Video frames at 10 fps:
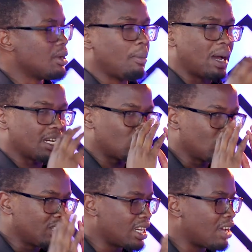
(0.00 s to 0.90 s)
but it will
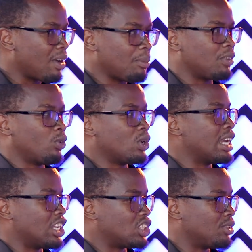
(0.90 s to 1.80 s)
never be fully
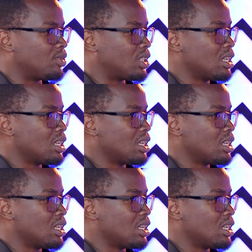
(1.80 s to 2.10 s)
achieved.